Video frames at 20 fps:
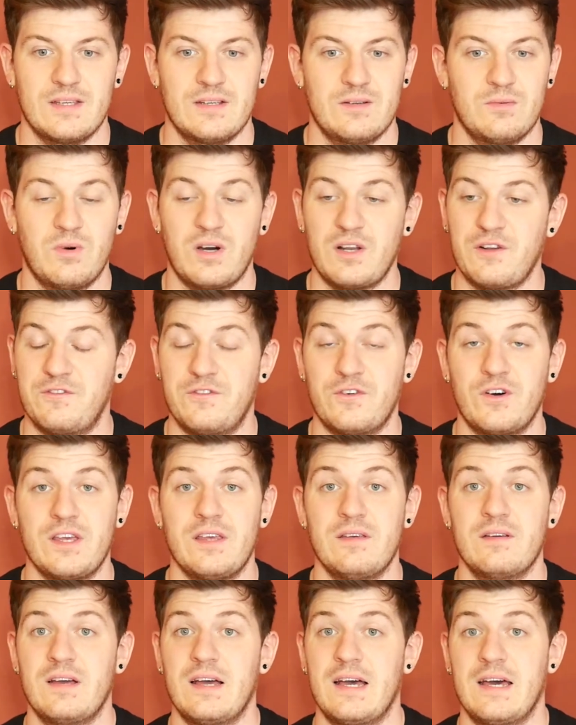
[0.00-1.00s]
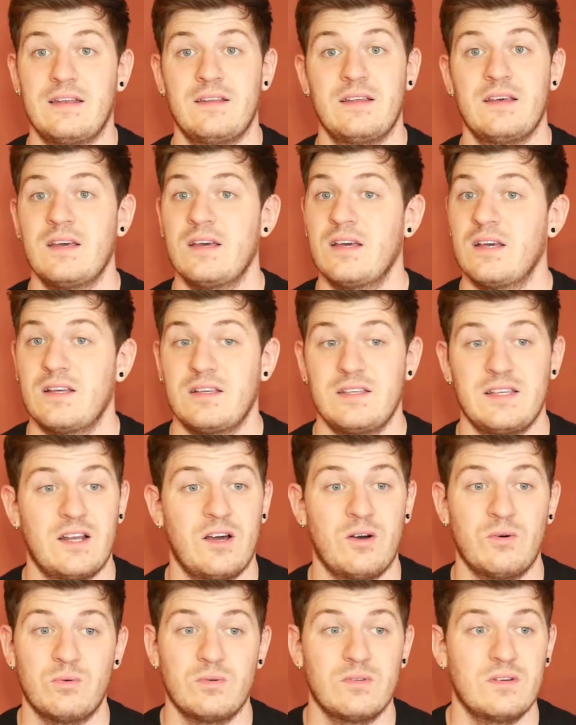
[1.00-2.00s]
what a fight. And you
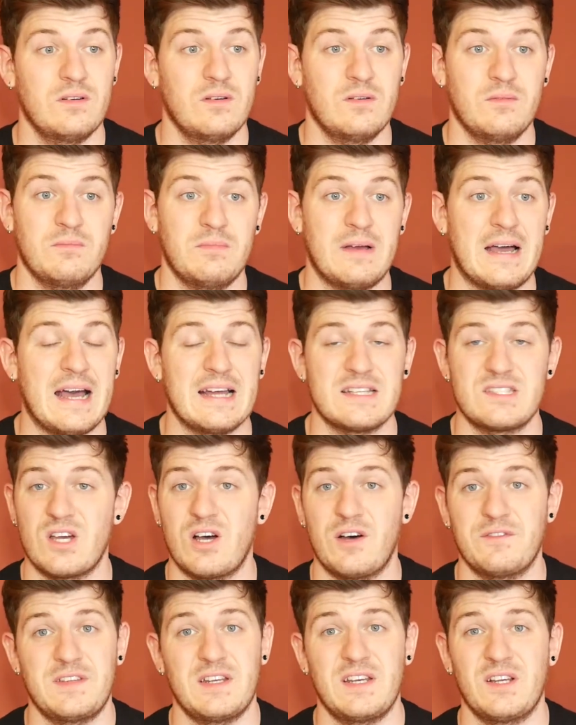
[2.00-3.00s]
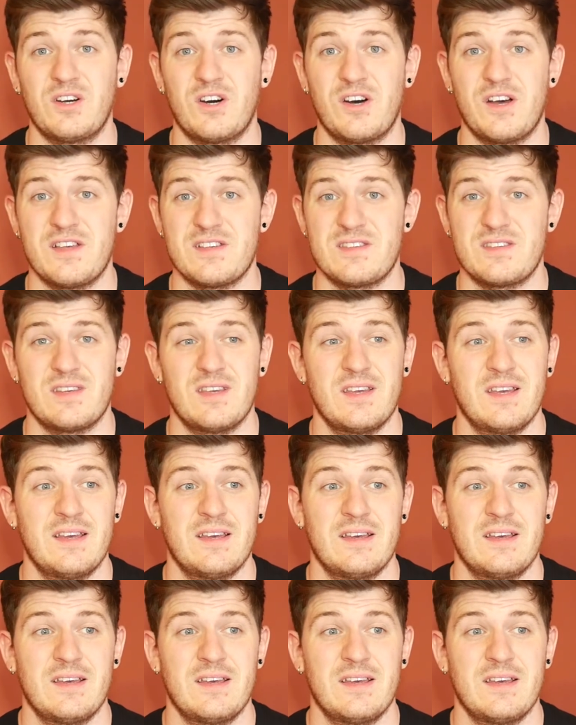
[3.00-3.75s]
know, hats off to the guys.